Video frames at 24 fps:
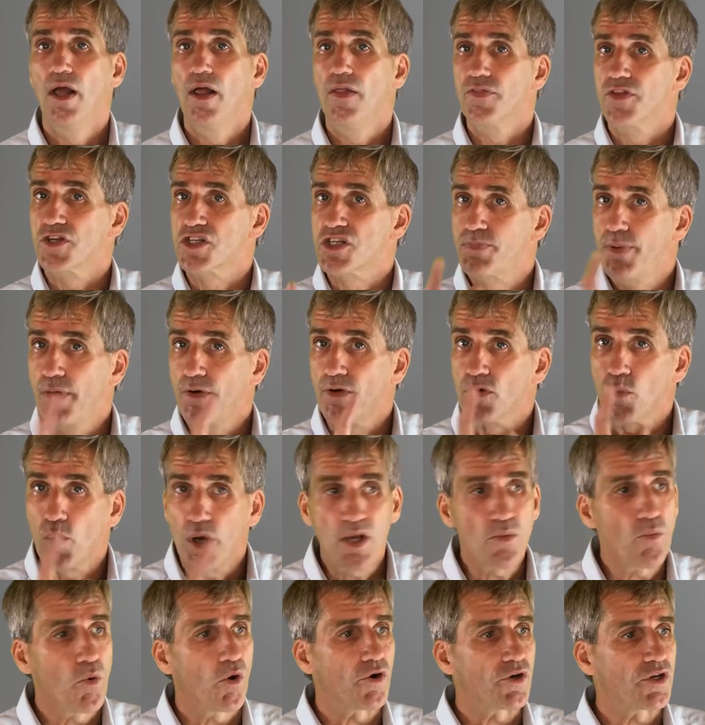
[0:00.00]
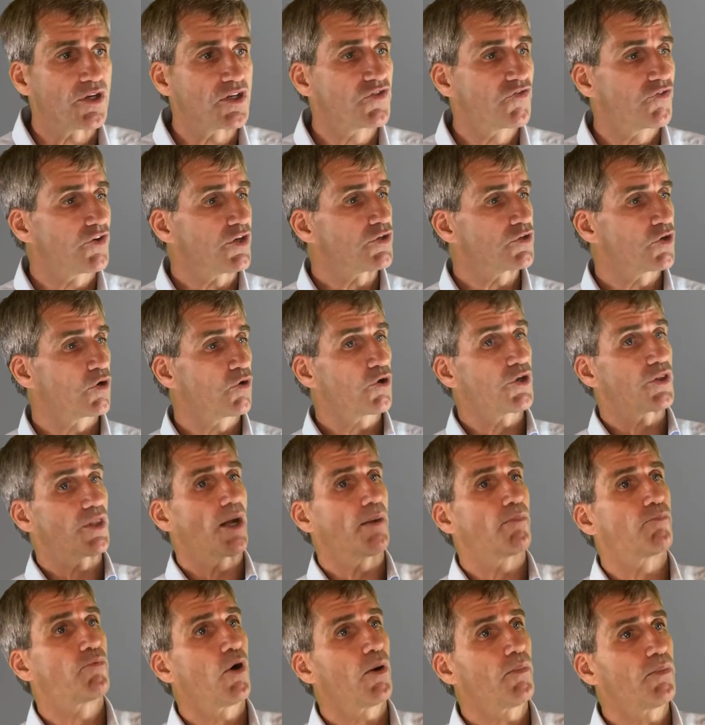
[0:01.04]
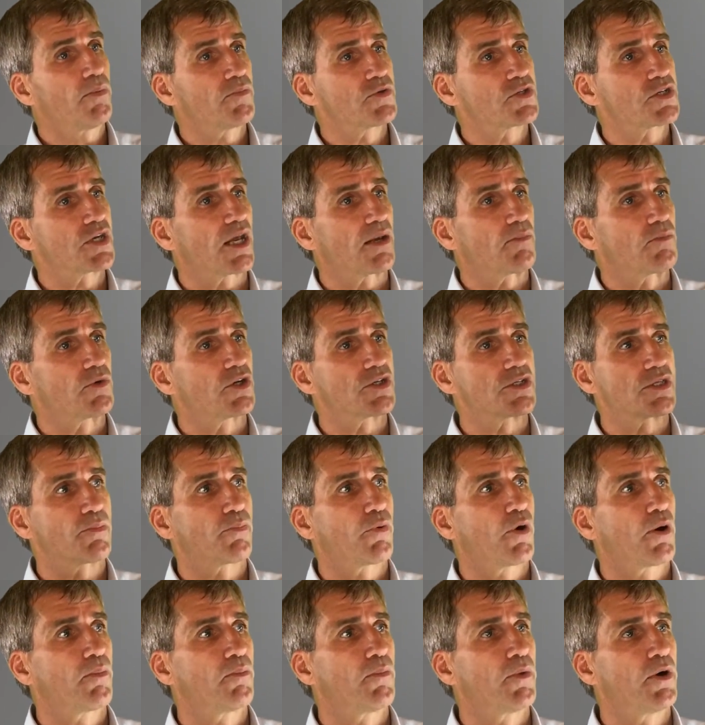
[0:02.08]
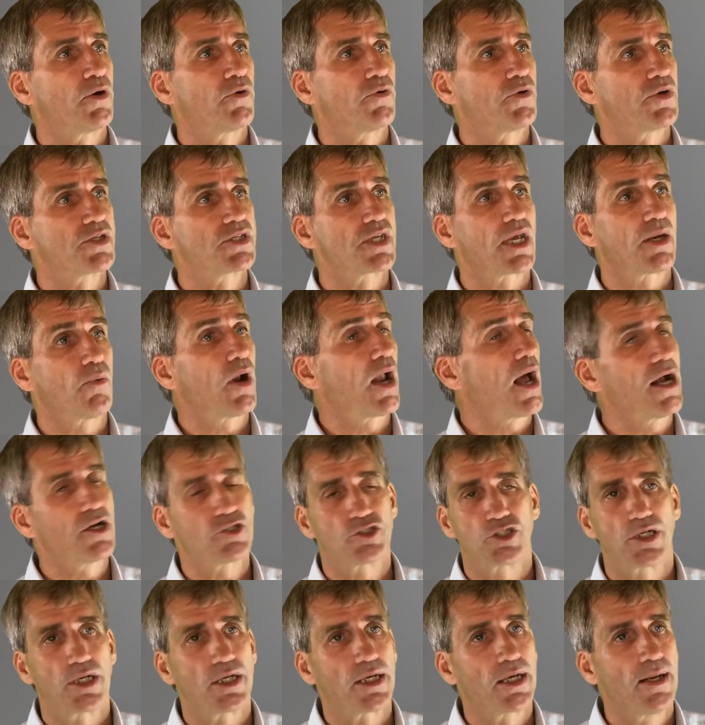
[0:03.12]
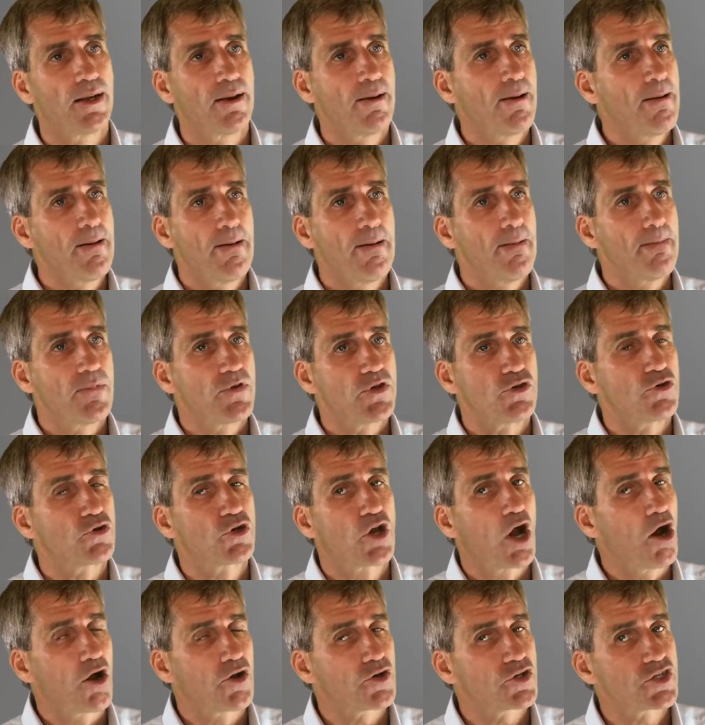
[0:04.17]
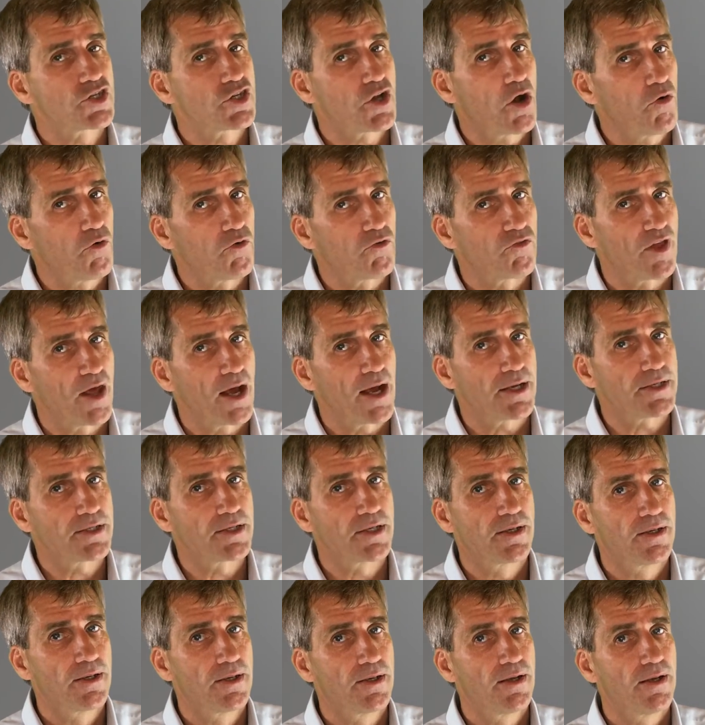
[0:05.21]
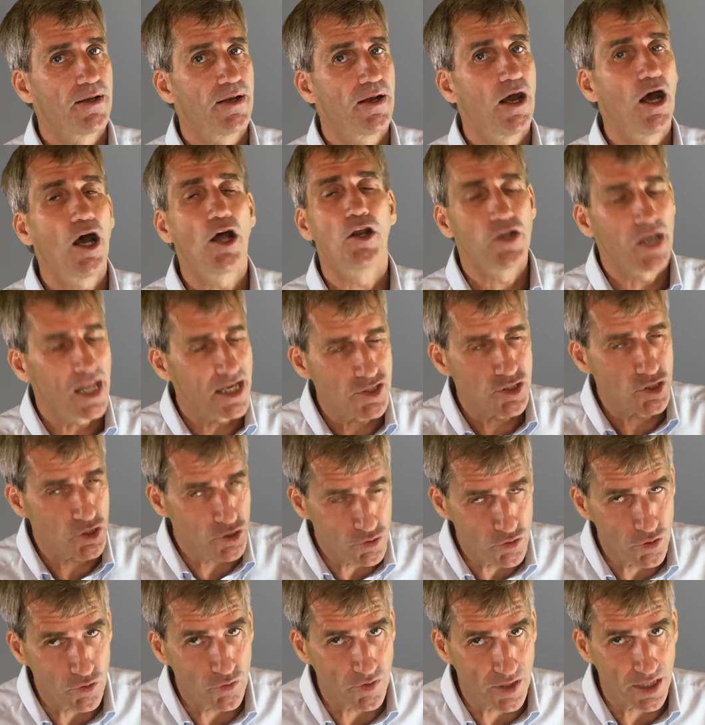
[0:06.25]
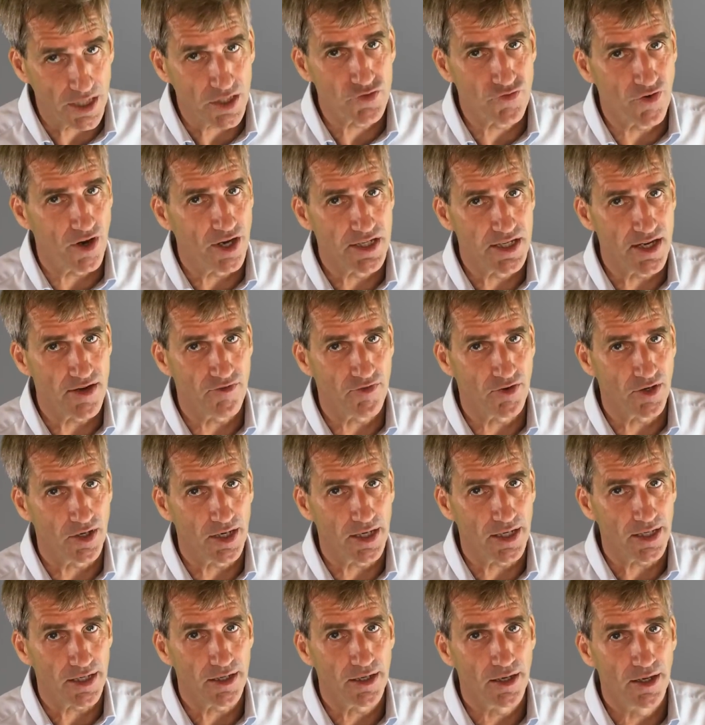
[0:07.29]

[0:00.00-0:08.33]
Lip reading: The spirit we want is for you to look at that problem statement as the problem owner and say, well, actually, you can't solve that unless you do things very differently.